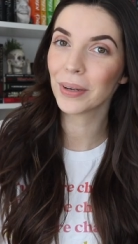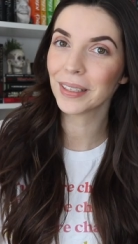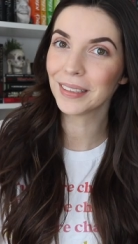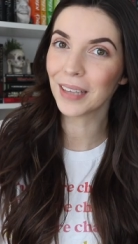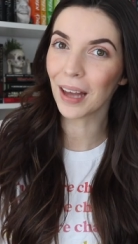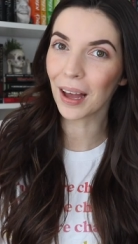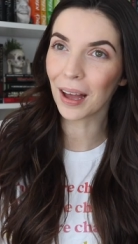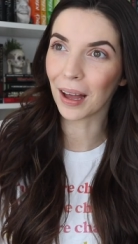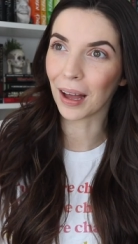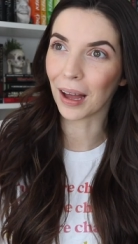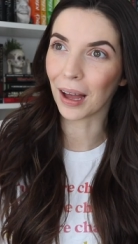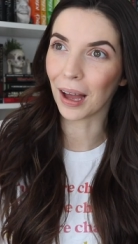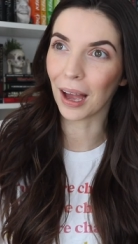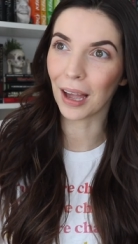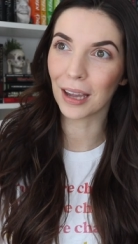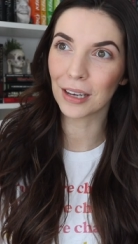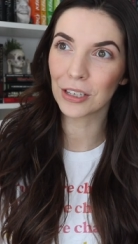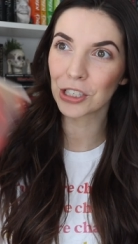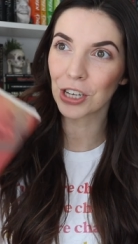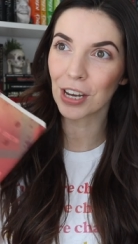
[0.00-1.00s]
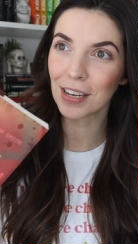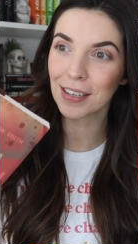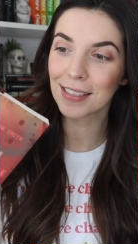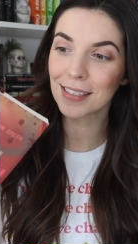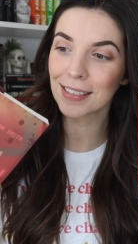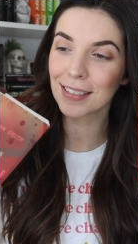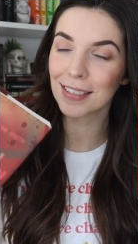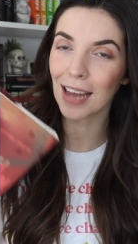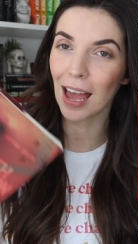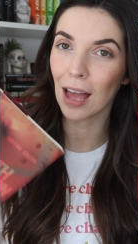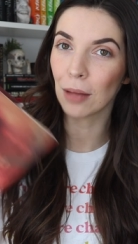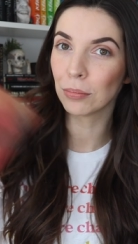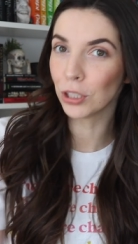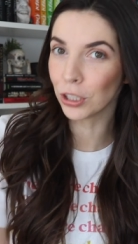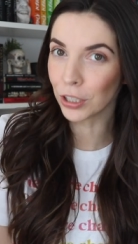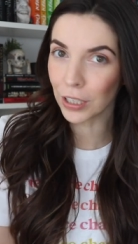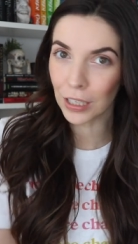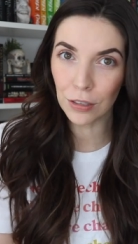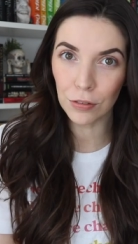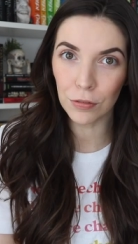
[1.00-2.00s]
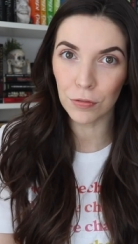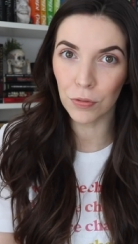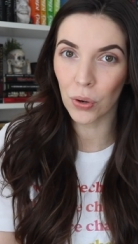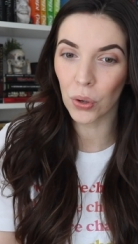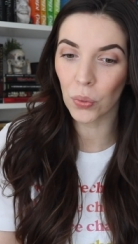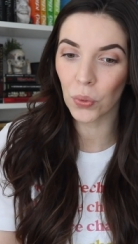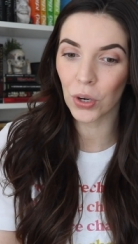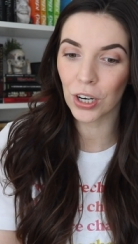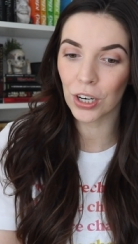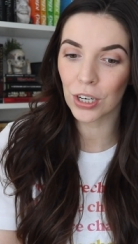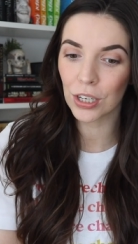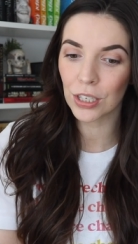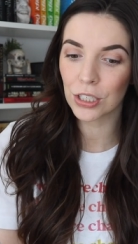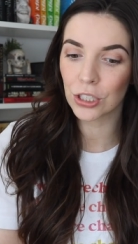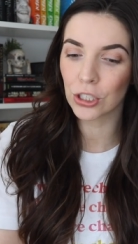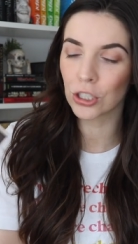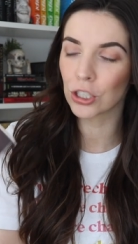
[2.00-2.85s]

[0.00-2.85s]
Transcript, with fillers: But yeah, I just am looking forward